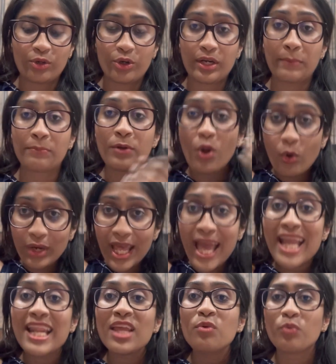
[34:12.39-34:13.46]
or upload
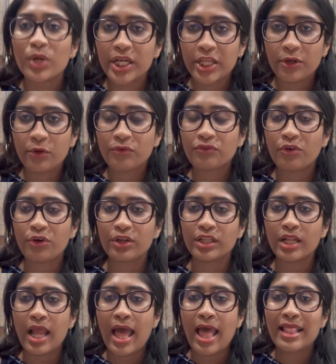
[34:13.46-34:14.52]
any video for
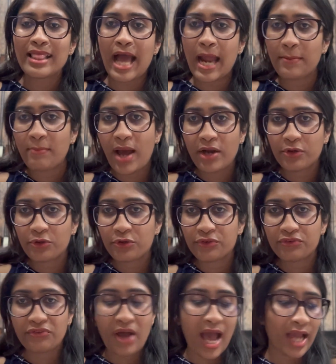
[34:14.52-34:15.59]
that matter of
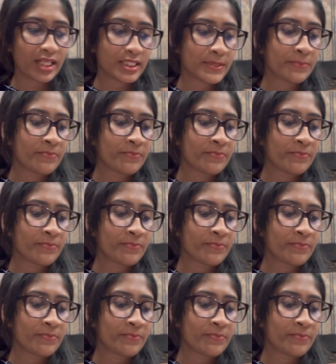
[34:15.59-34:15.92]
fact.